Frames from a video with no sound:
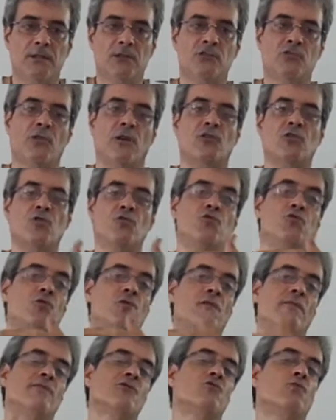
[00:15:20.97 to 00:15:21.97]
So a new
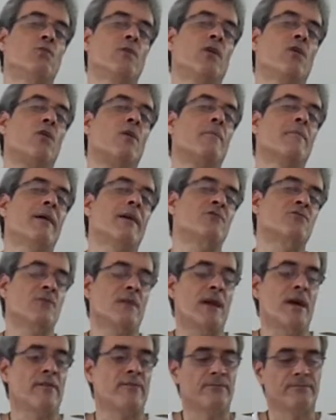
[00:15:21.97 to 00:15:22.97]
universe will come back to
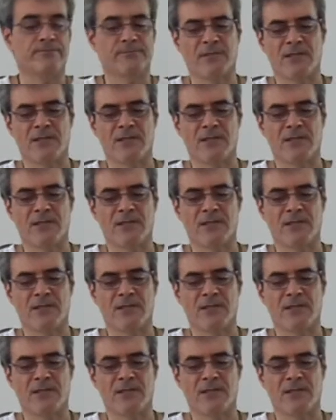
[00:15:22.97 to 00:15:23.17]
life.